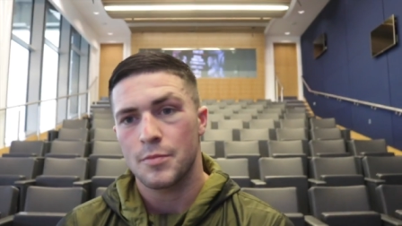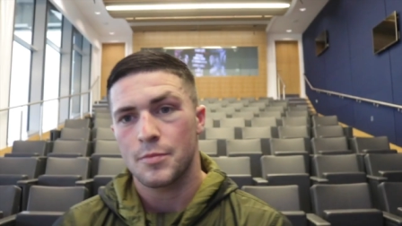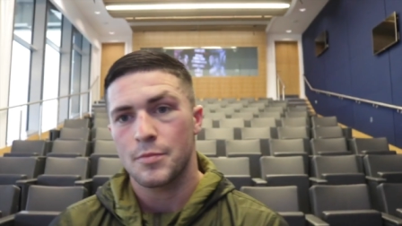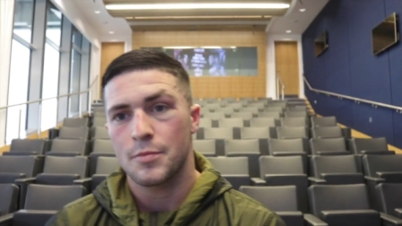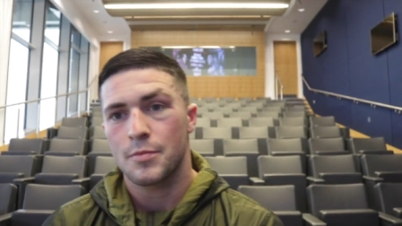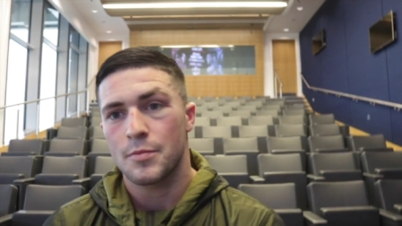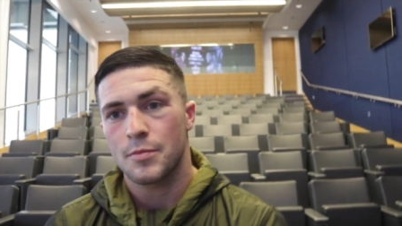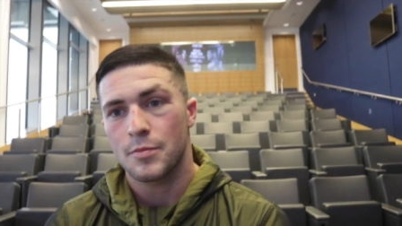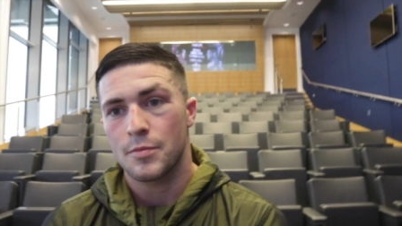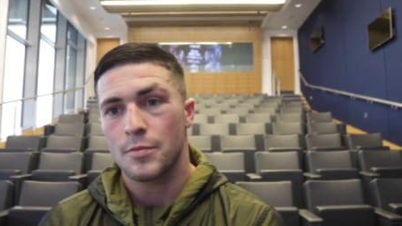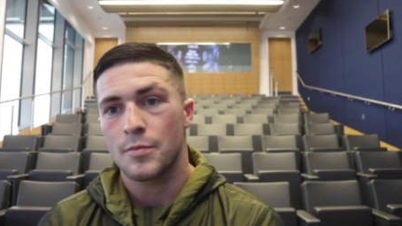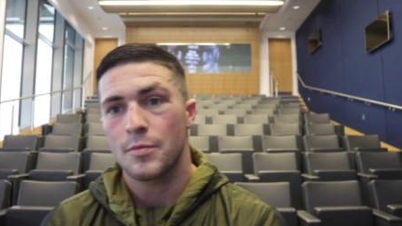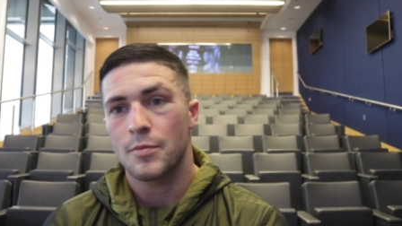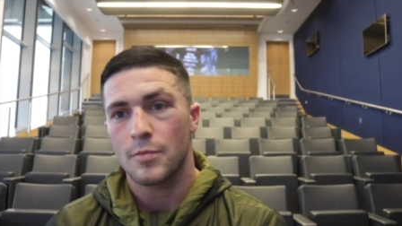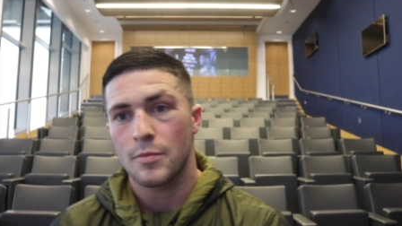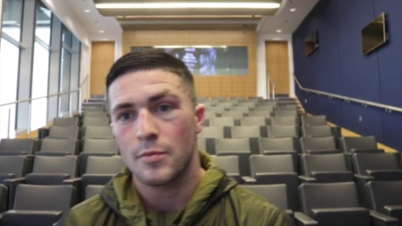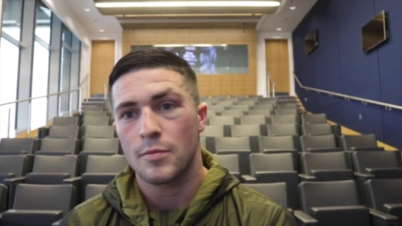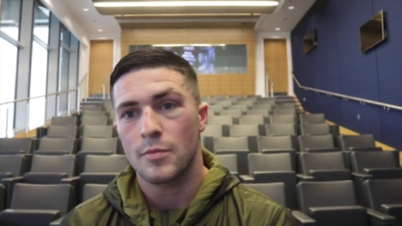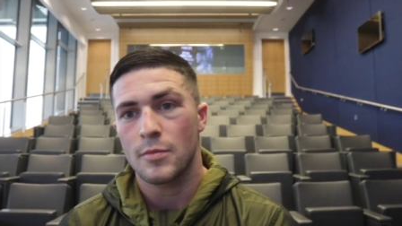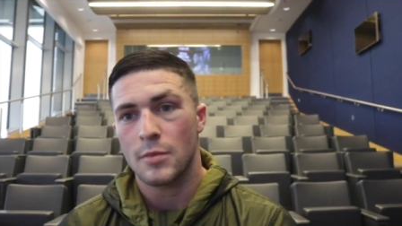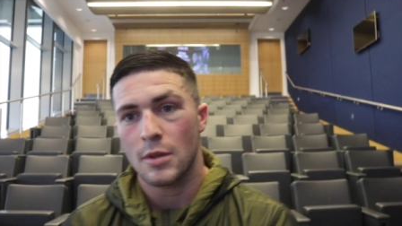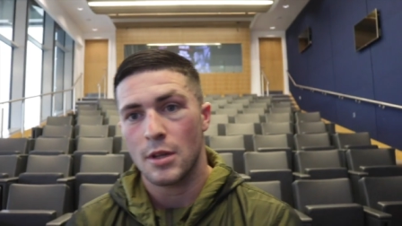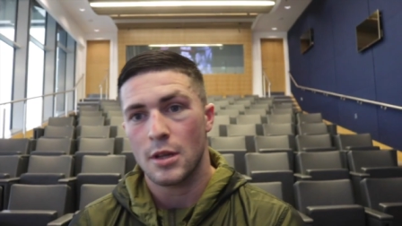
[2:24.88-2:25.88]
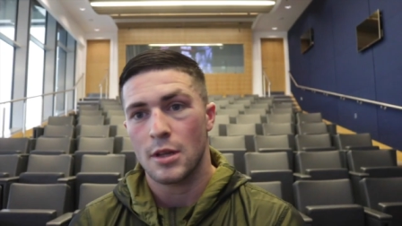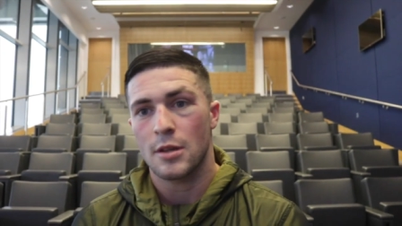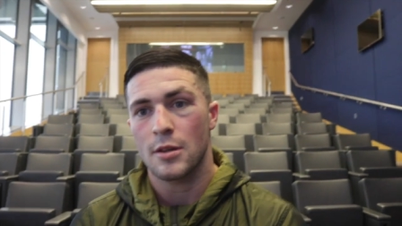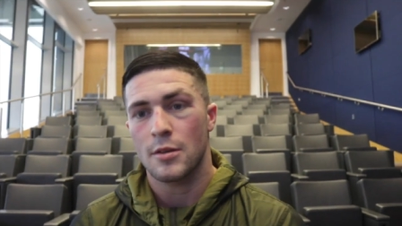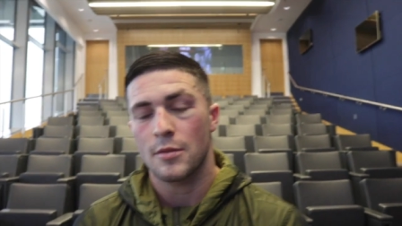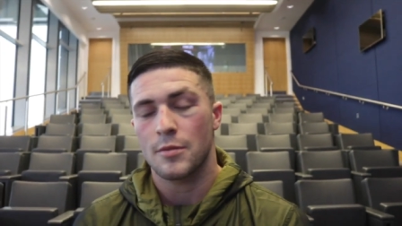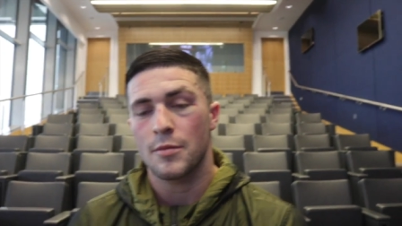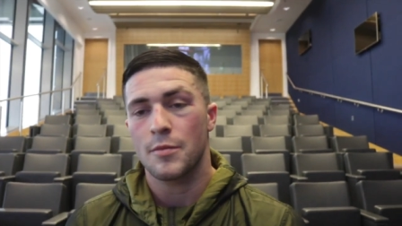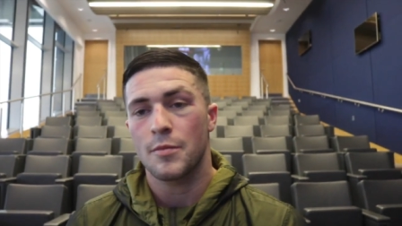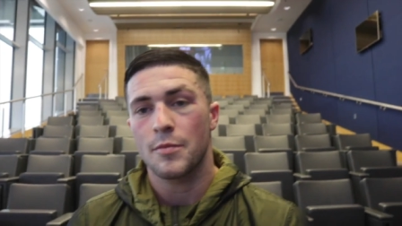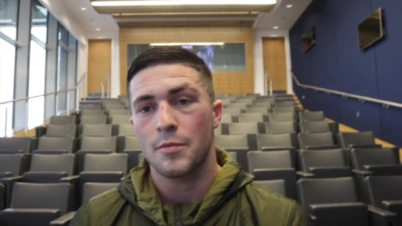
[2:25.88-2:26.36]
Liam Williams as well, yeah. which
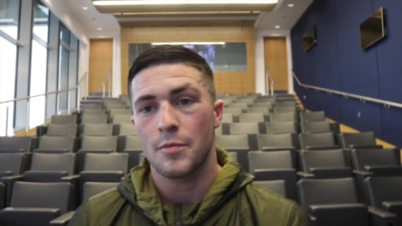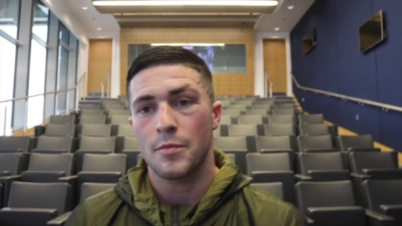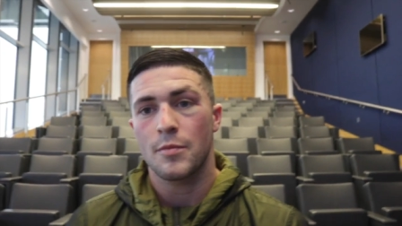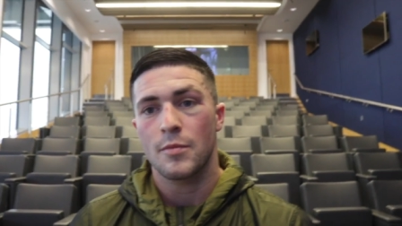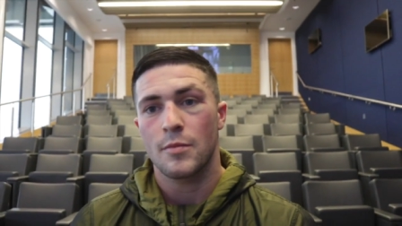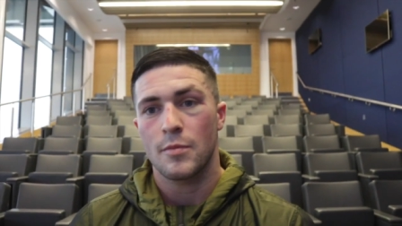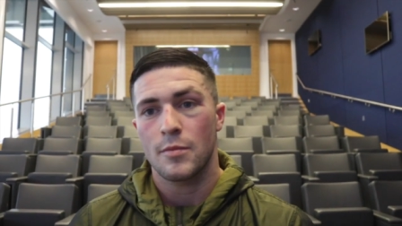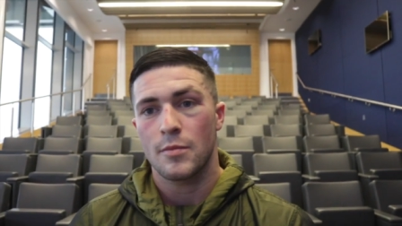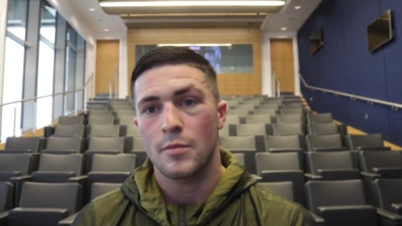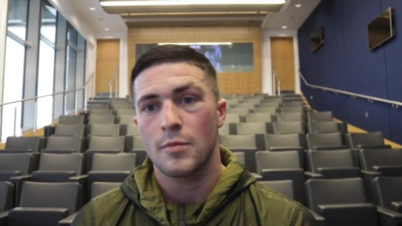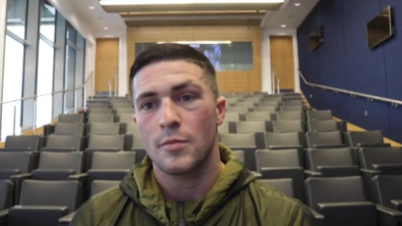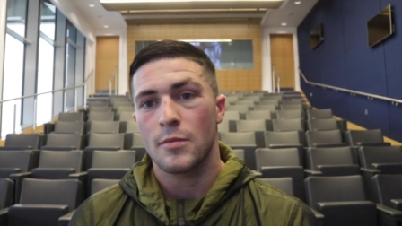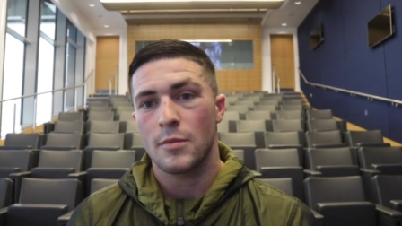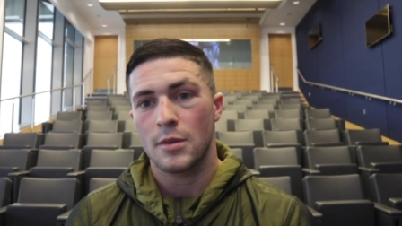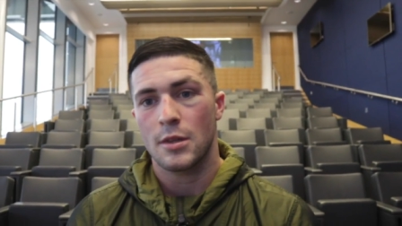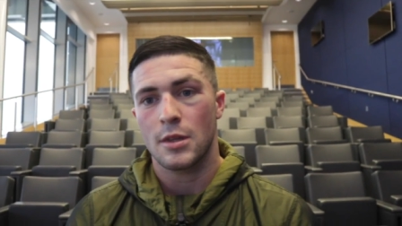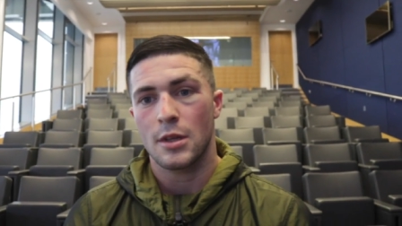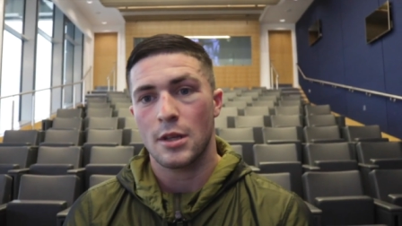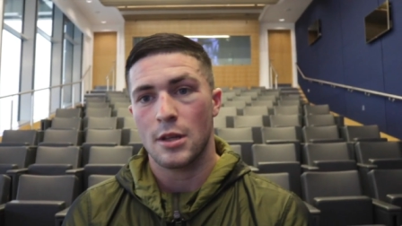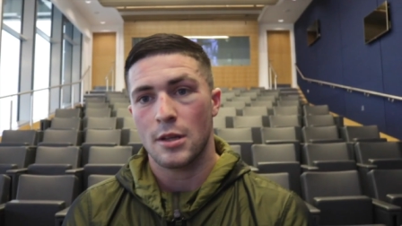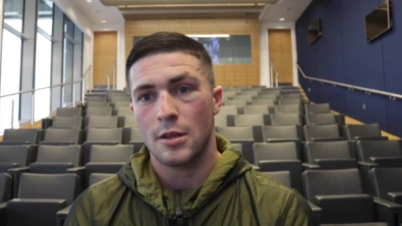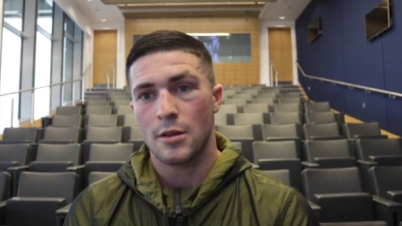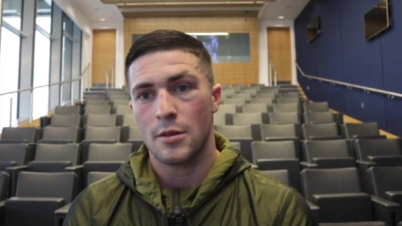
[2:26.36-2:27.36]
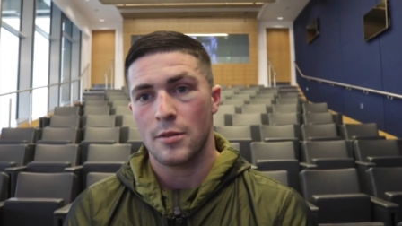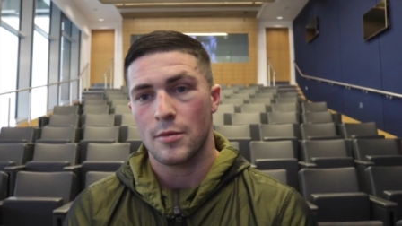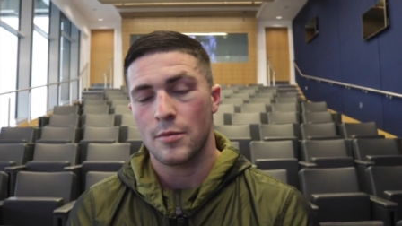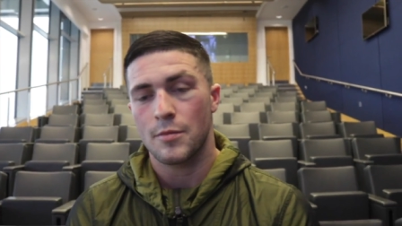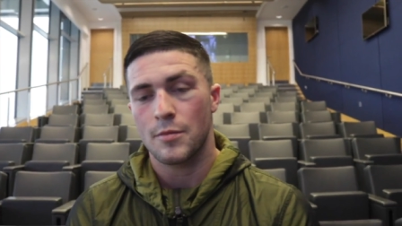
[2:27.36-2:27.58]
is quite an interesting matchup.